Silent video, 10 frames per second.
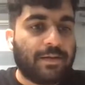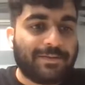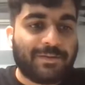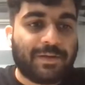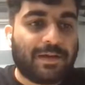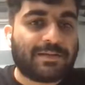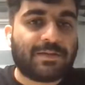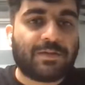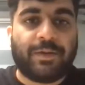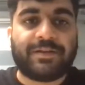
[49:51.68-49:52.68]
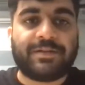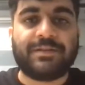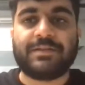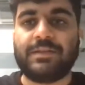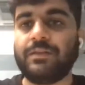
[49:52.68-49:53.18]
guys, you can ask
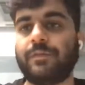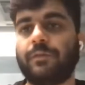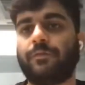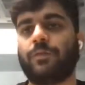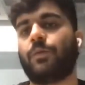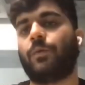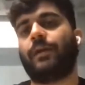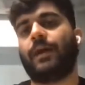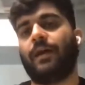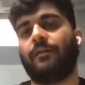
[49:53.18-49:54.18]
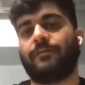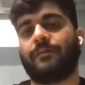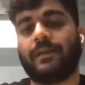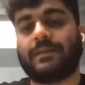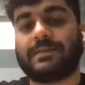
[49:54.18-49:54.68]
questions even if you don't have
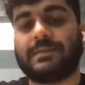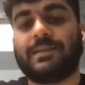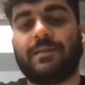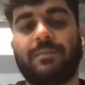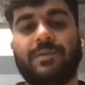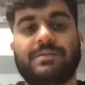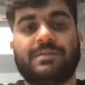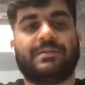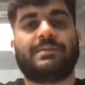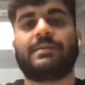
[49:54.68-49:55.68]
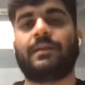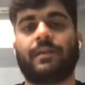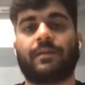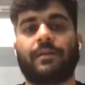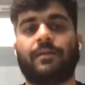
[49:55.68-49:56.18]
existing businesses that
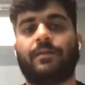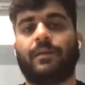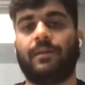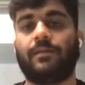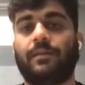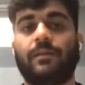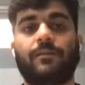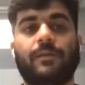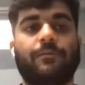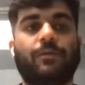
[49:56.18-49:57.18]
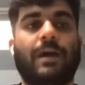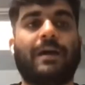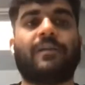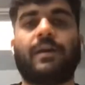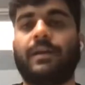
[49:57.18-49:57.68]
are running or anything, even if you
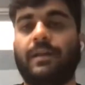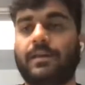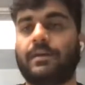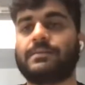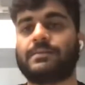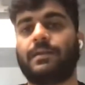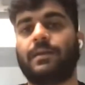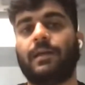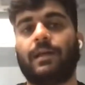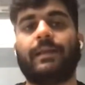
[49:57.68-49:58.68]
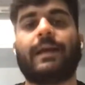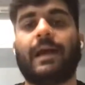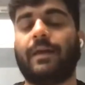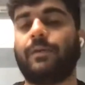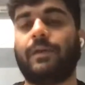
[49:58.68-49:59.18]
have ideas. Like
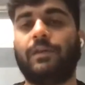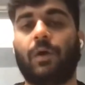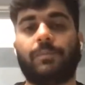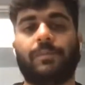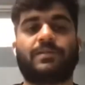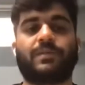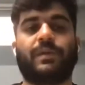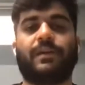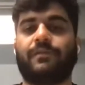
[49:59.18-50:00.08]
I, in your place, would